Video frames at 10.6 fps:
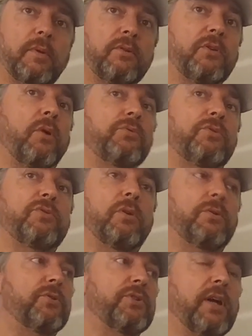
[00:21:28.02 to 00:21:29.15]
don't use it on
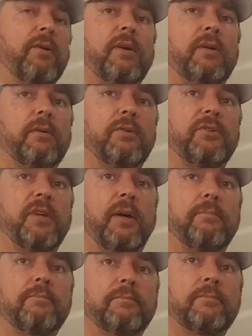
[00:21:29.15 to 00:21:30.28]
your shower on your tub.
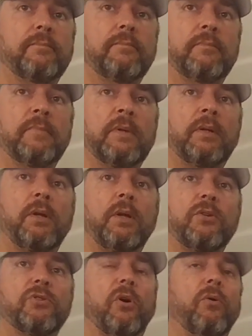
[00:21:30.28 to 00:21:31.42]
Mm.
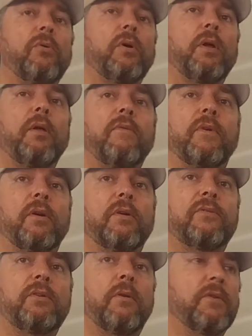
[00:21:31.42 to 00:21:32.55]
So
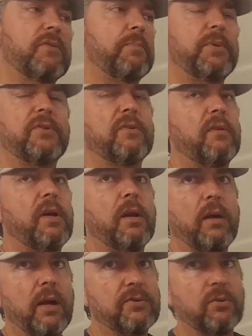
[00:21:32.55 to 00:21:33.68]
there's you know there's but there's a lot
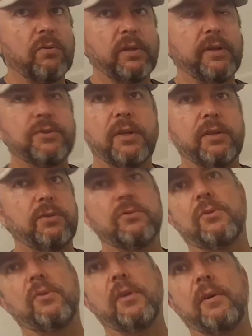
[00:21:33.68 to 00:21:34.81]
of household cleaners you can use on
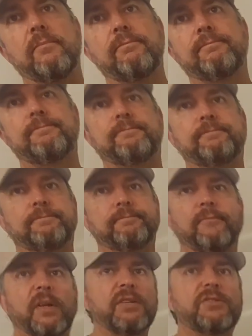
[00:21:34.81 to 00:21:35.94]
your tub.
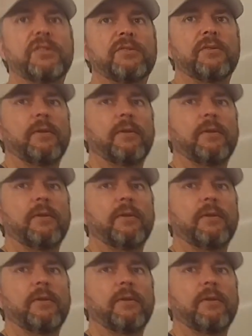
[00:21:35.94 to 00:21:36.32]
Classic